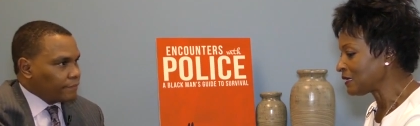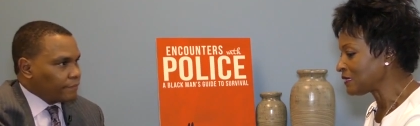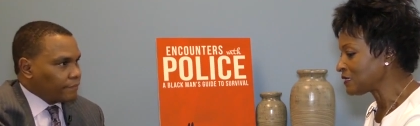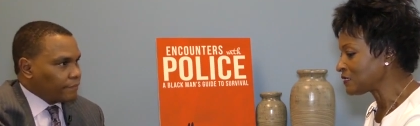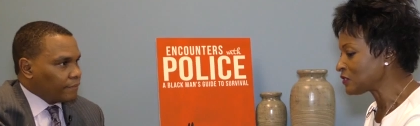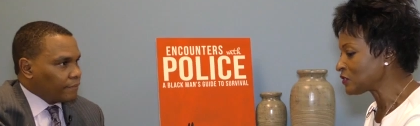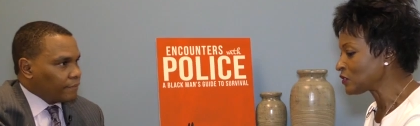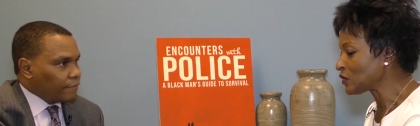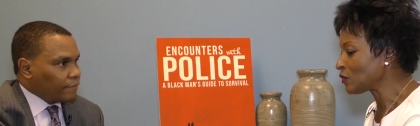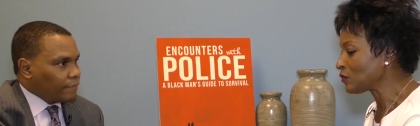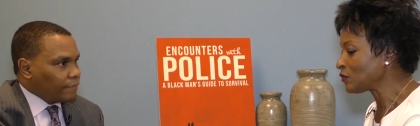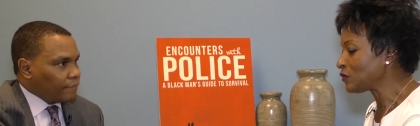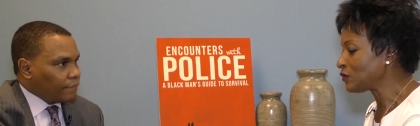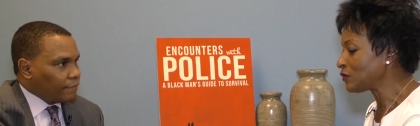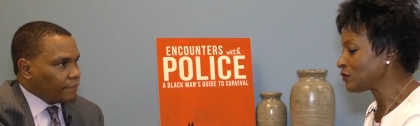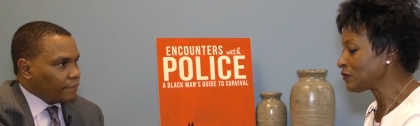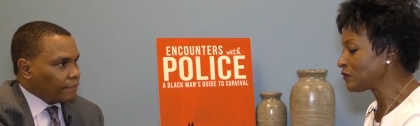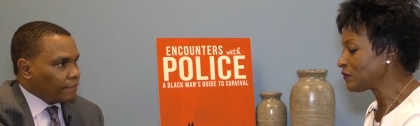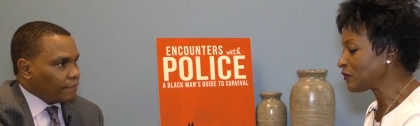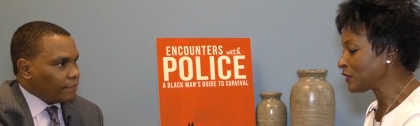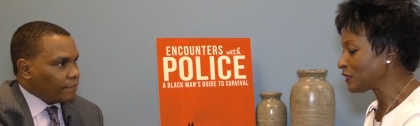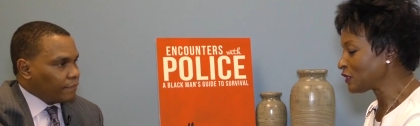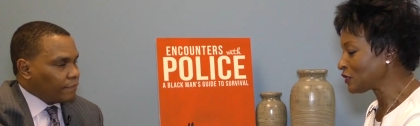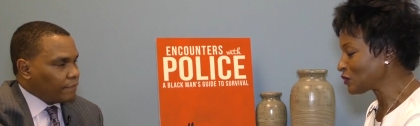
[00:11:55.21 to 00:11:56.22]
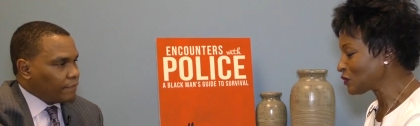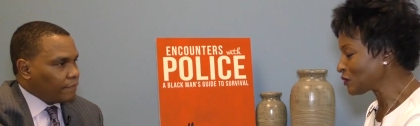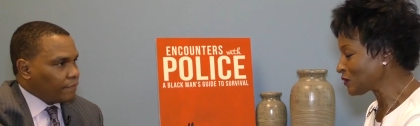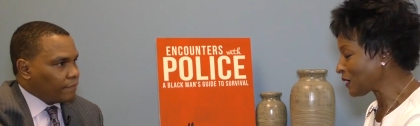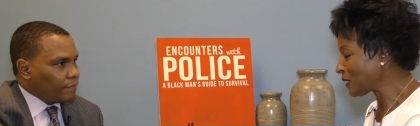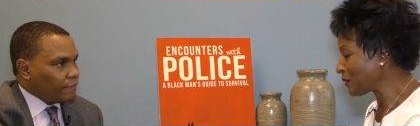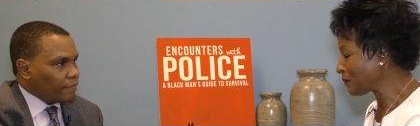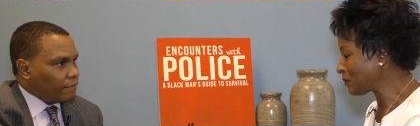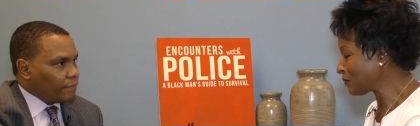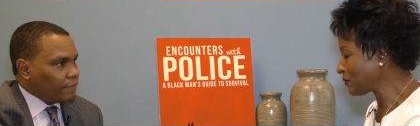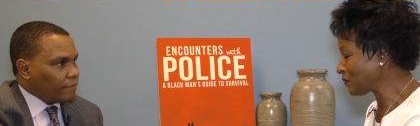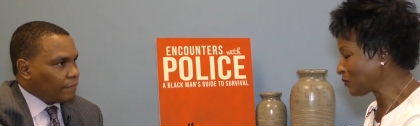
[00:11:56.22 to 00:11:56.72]
Speaker 1: So you finished,
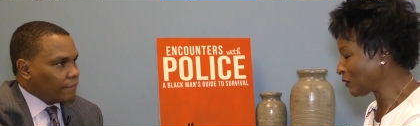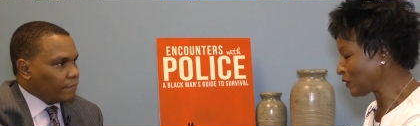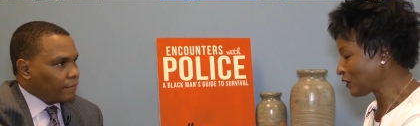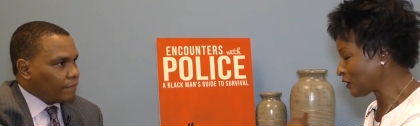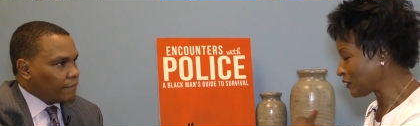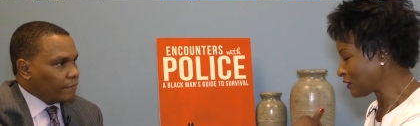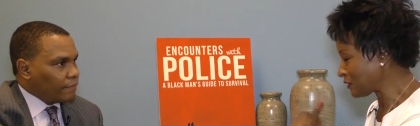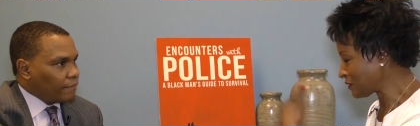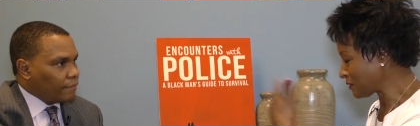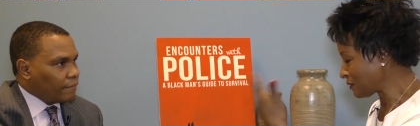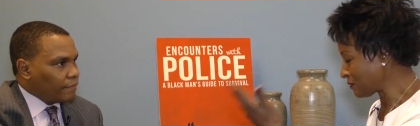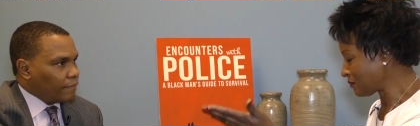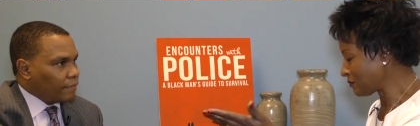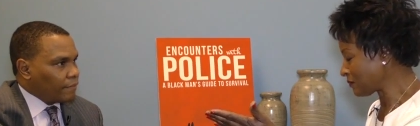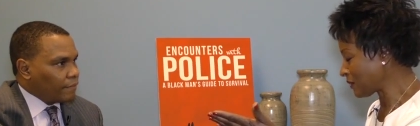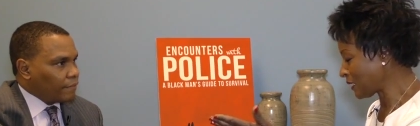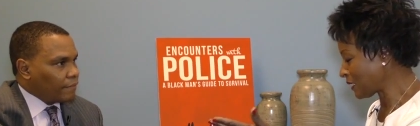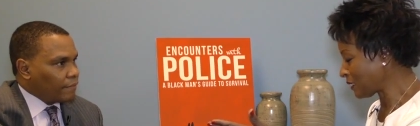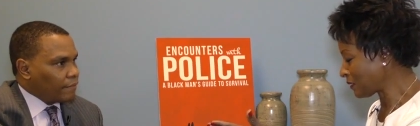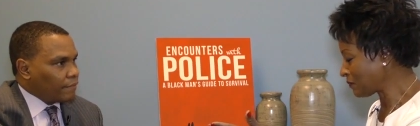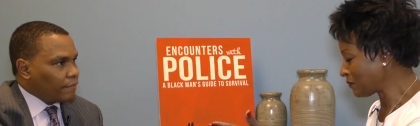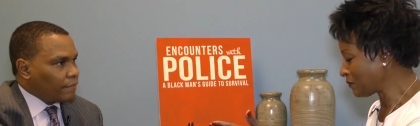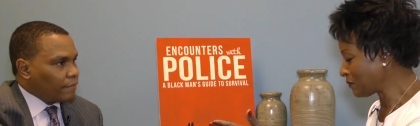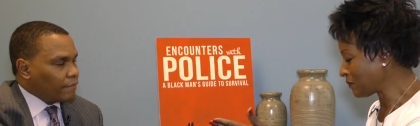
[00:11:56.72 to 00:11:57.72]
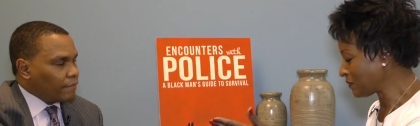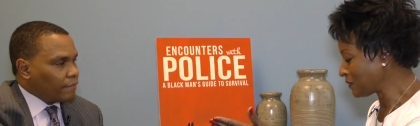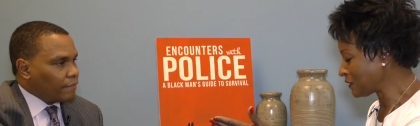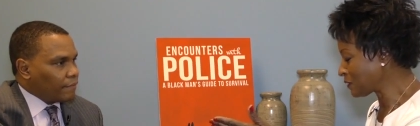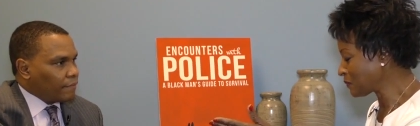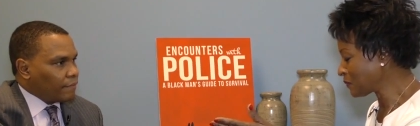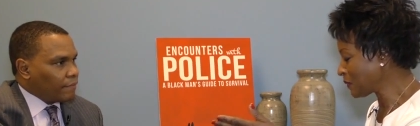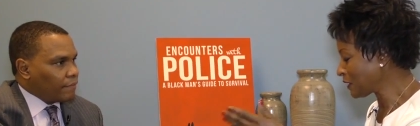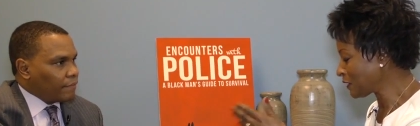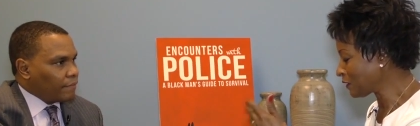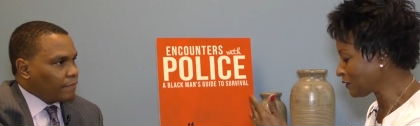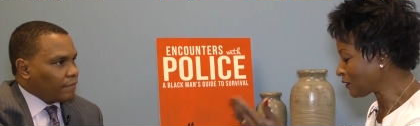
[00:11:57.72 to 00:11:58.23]
and we're going to uh,
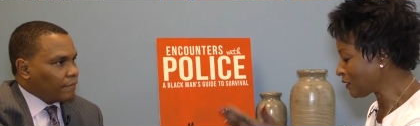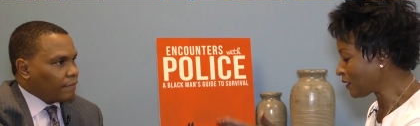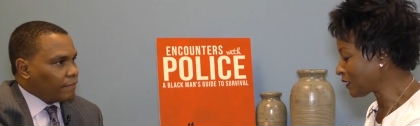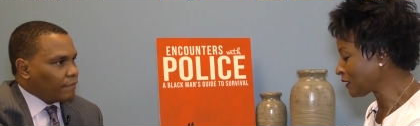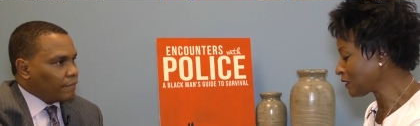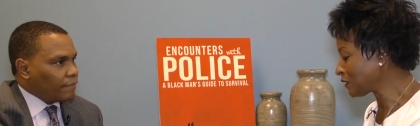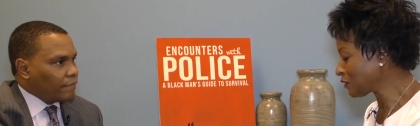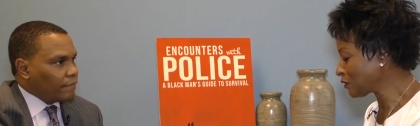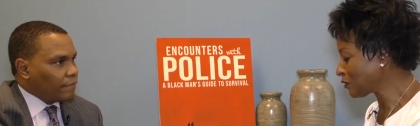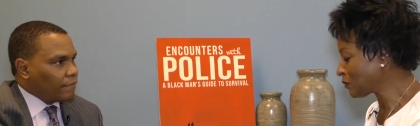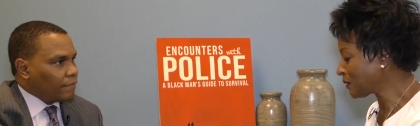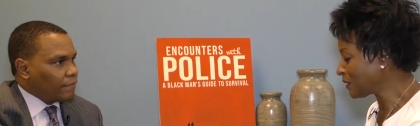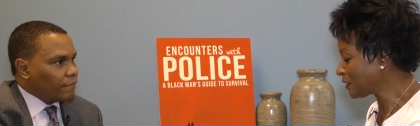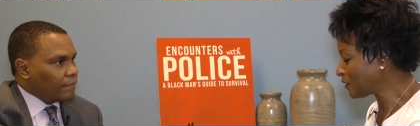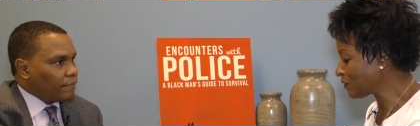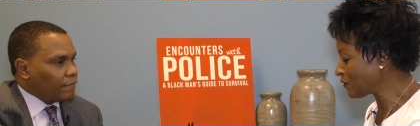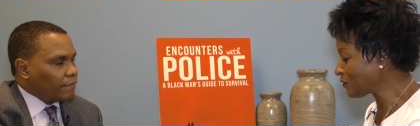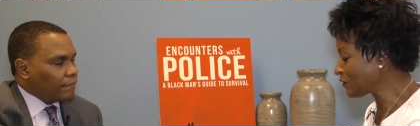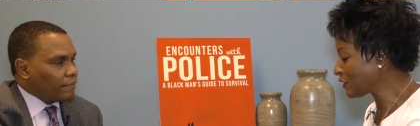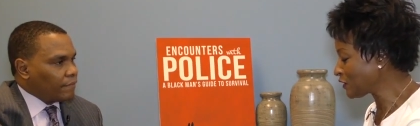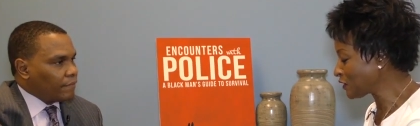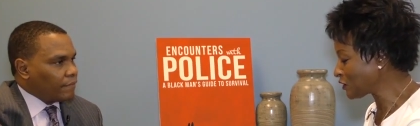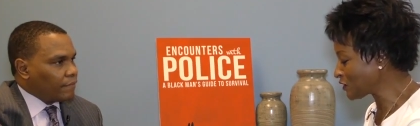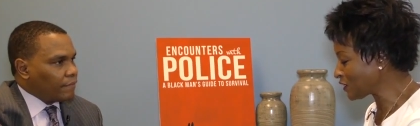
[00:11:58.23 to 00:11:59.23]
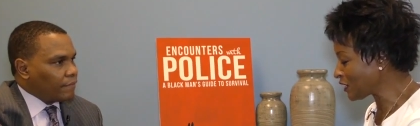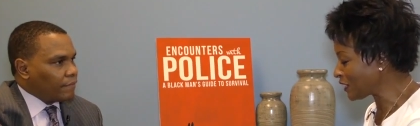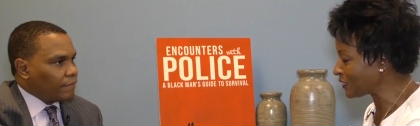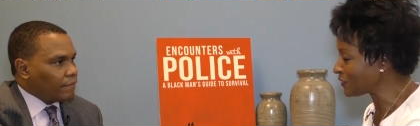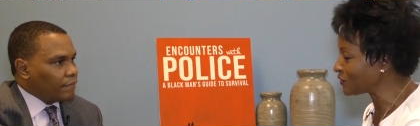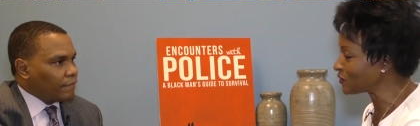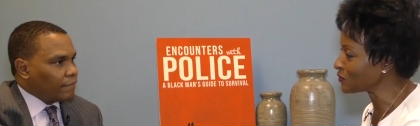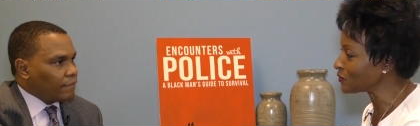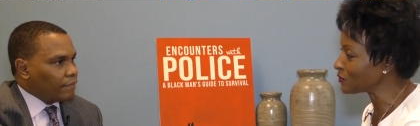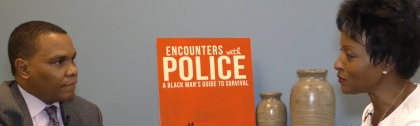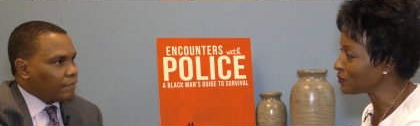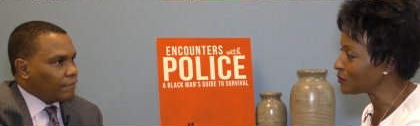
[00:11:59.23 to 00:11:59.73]
speed along a little bit. You finished high
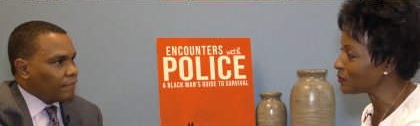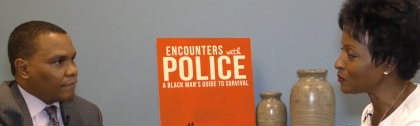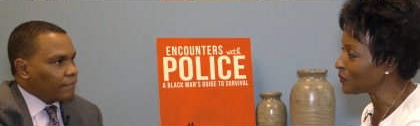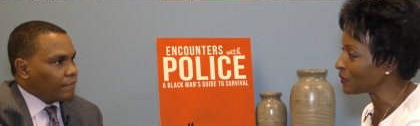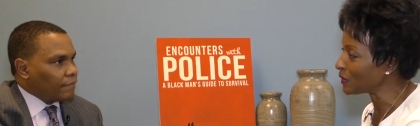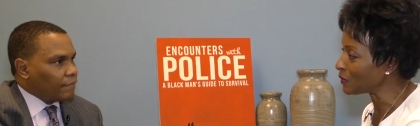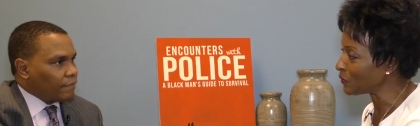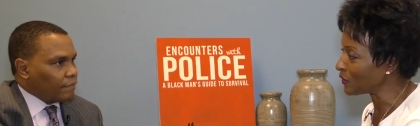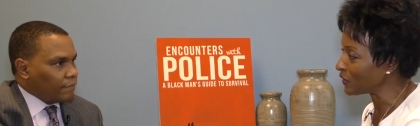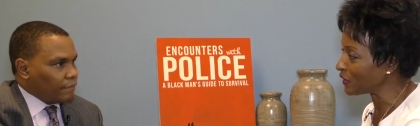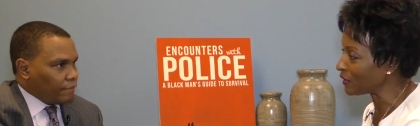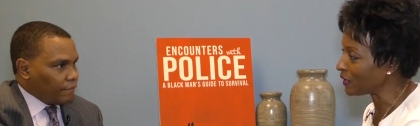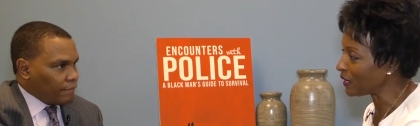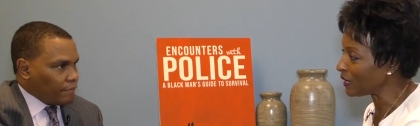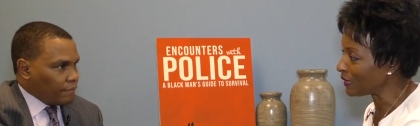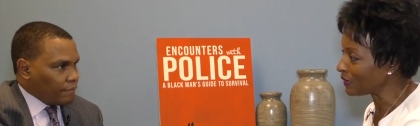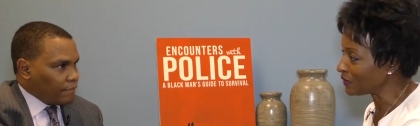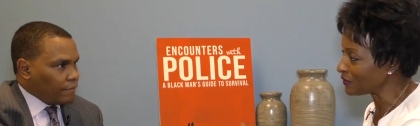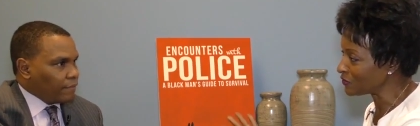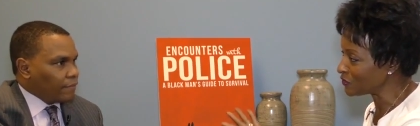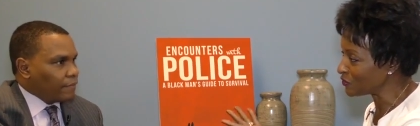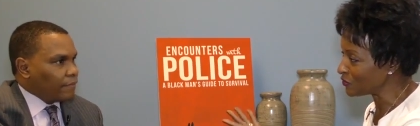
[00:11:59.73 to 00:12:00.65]
school, went away to college.